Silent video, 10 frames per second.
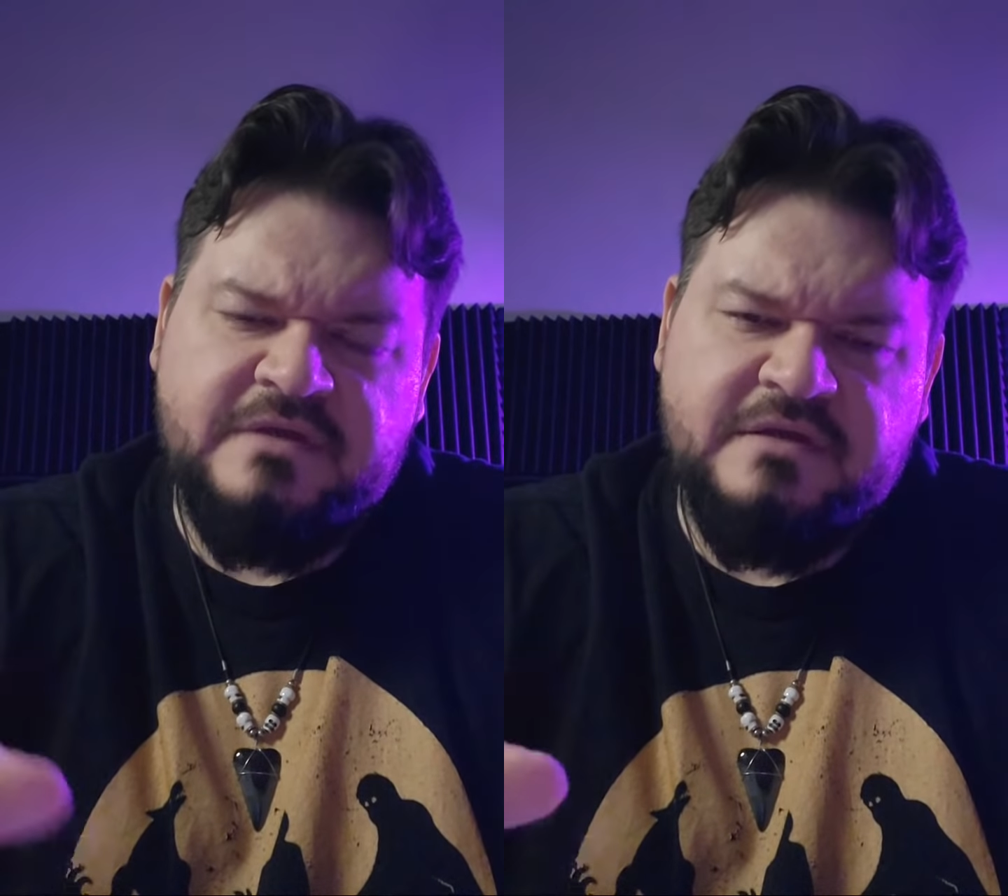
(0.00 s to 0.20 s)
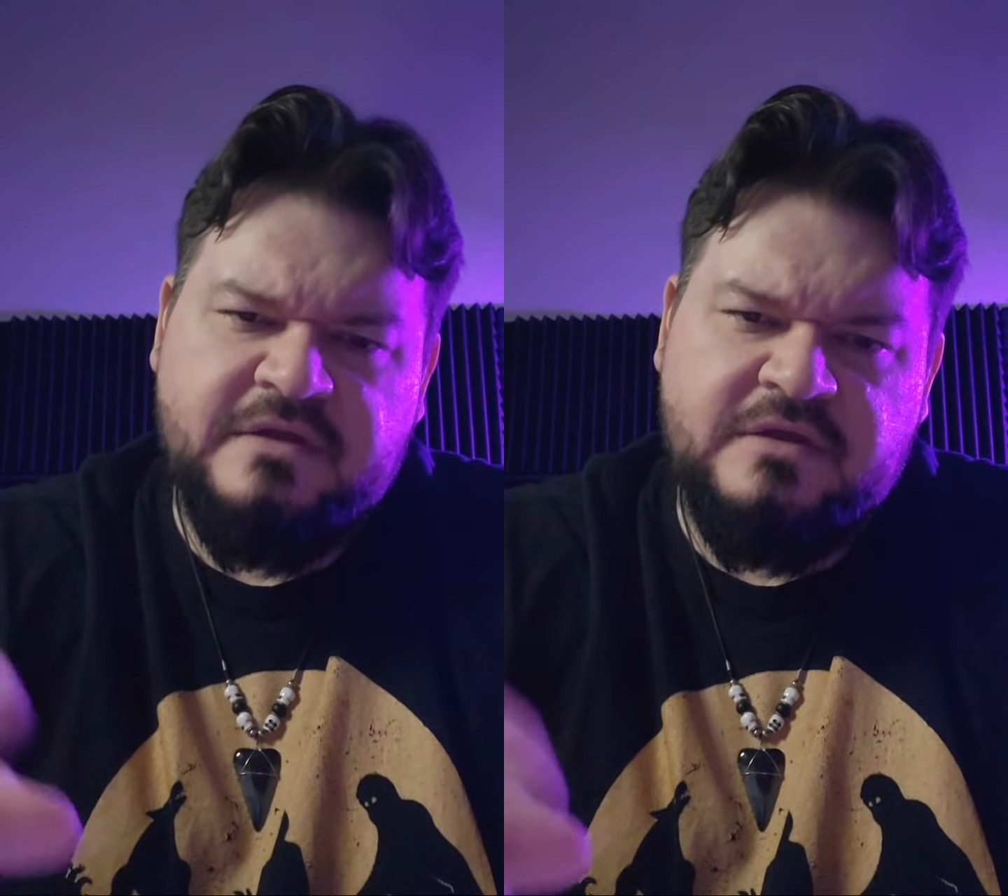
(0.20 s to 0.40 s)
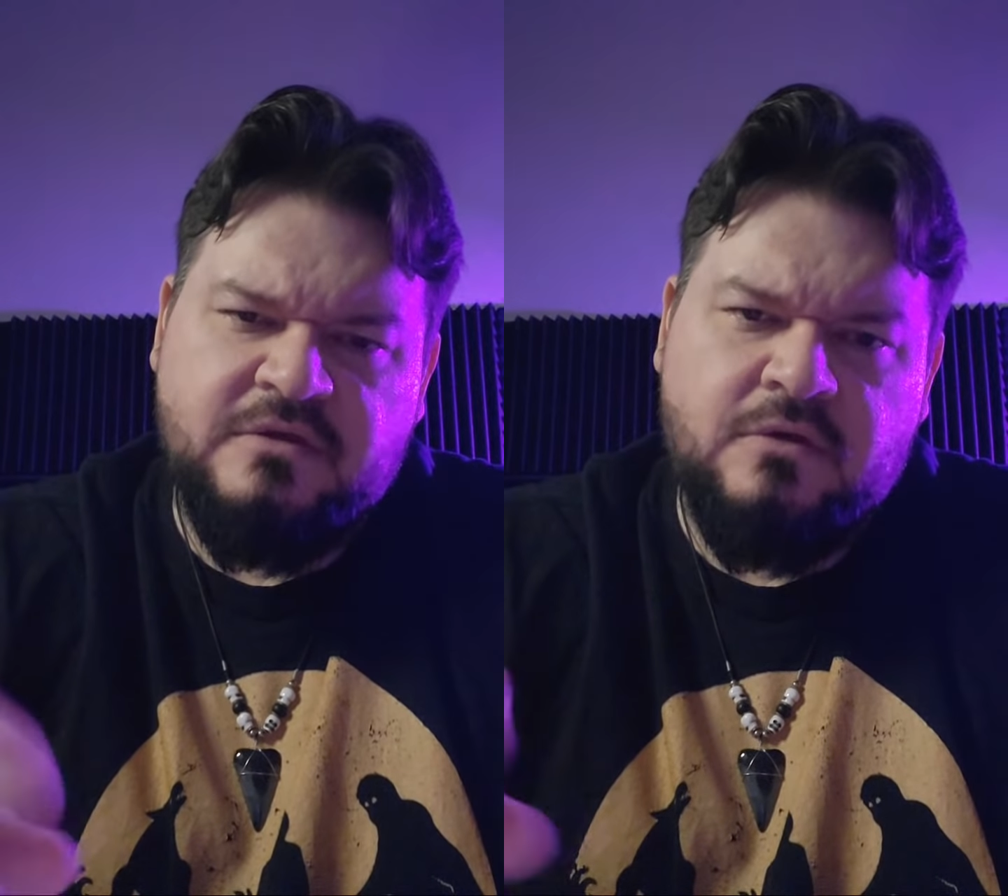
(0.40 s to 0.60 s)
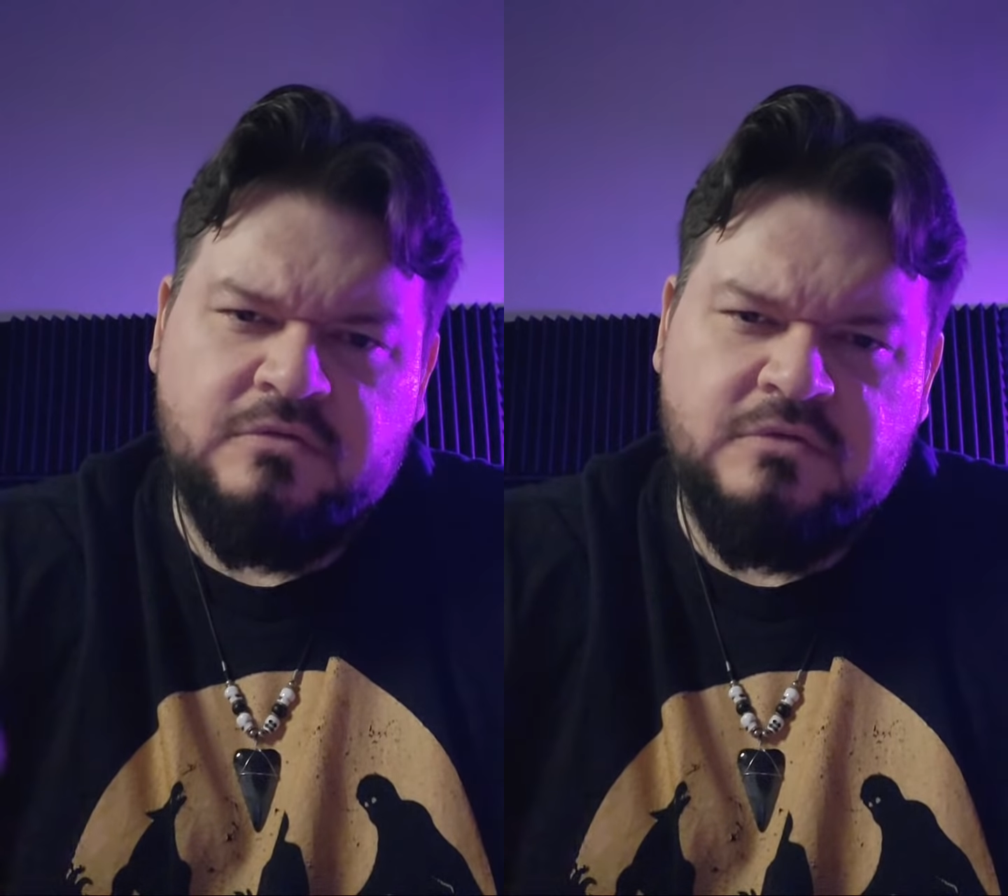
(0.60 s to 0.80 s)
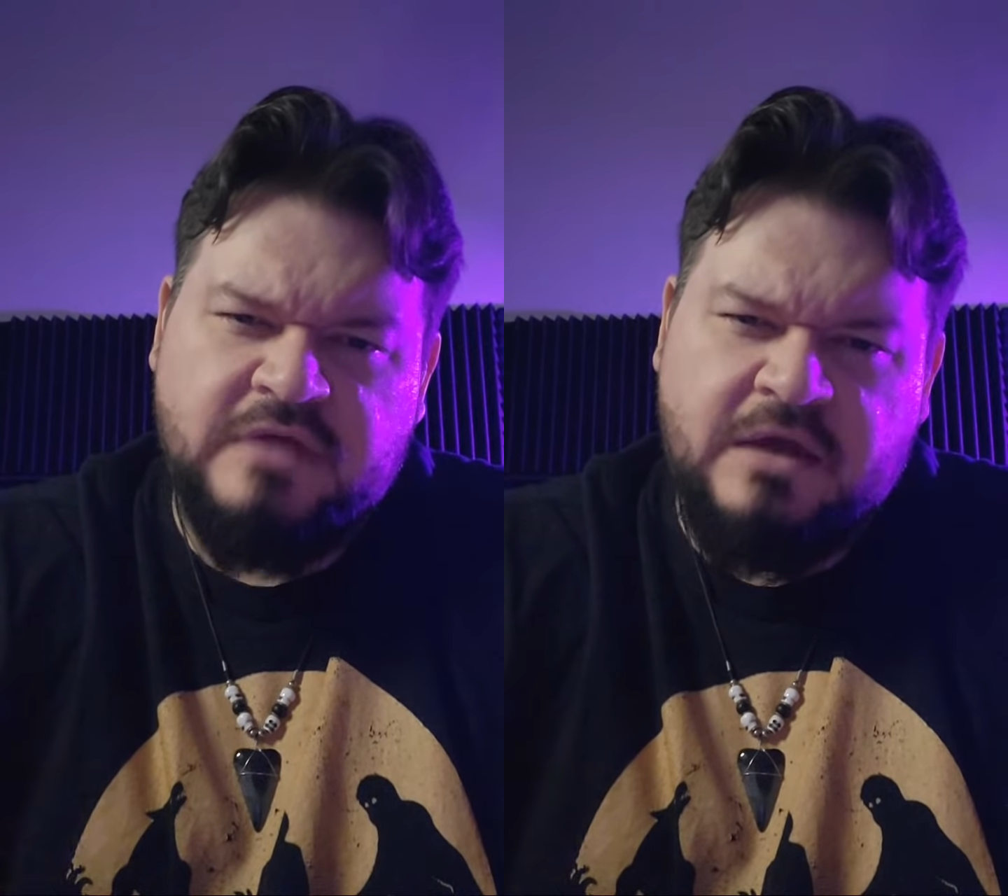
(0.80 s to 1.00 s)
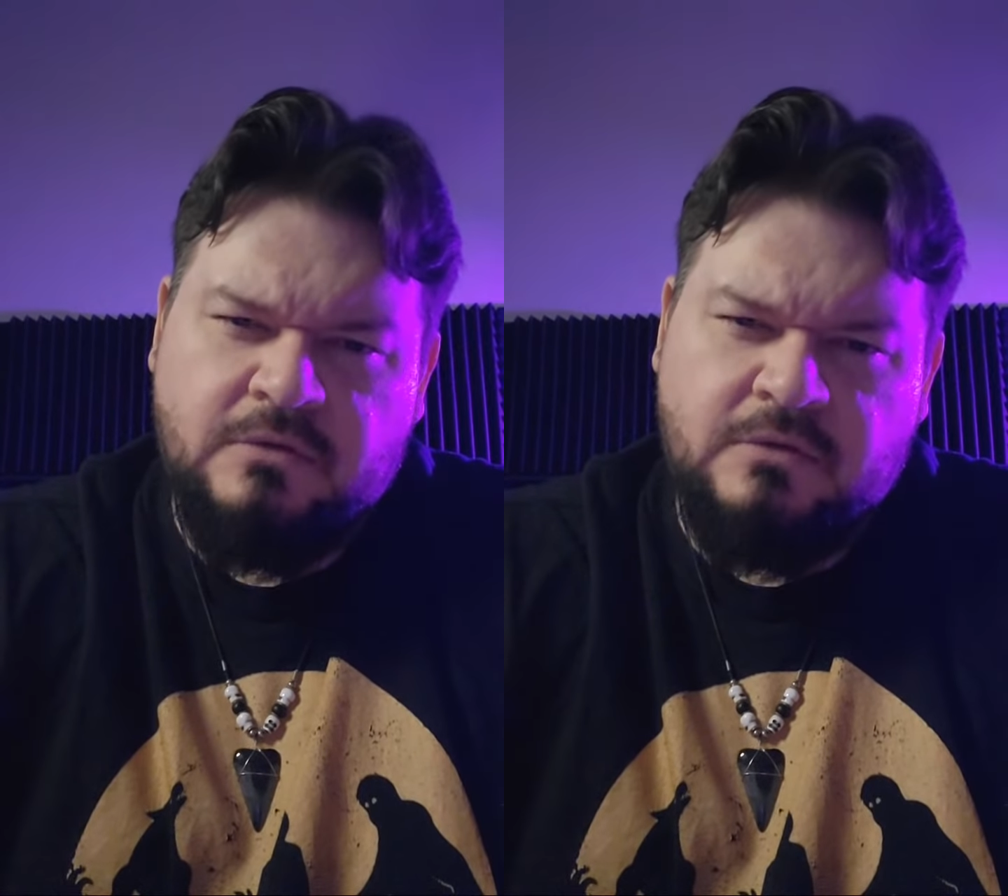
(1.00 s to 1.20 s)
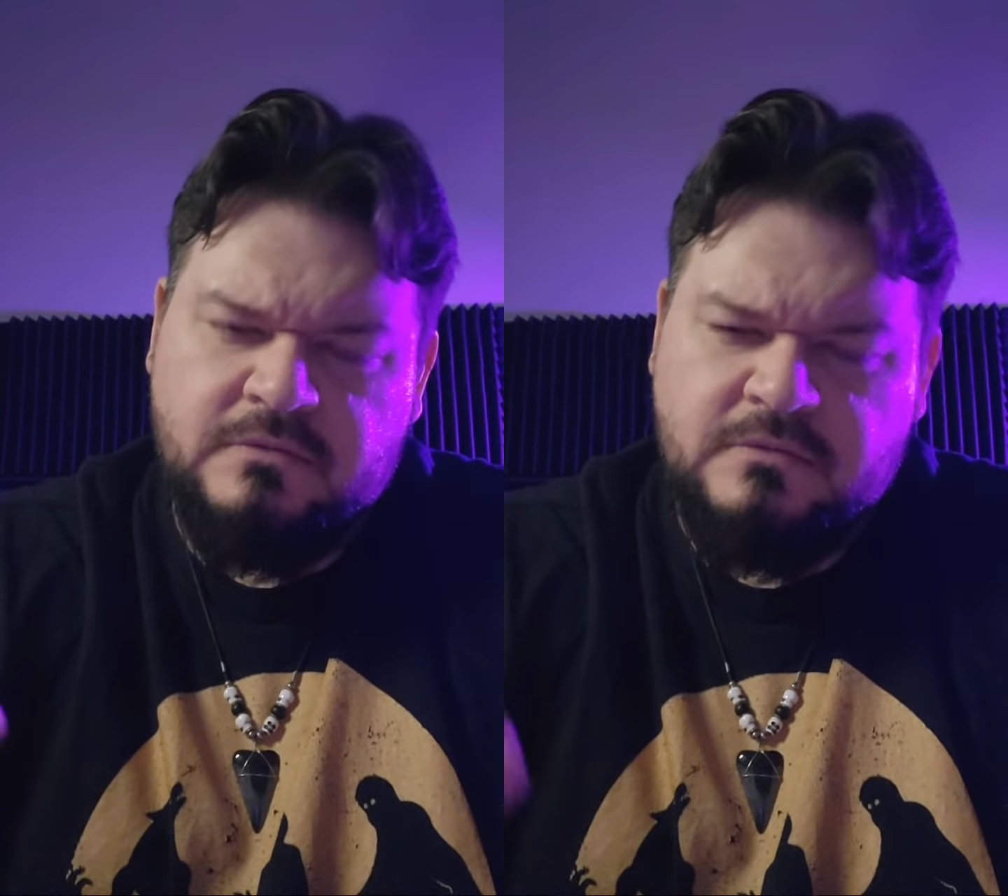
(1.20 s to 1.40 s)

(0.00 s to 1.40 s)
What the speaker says: the ojo totaro,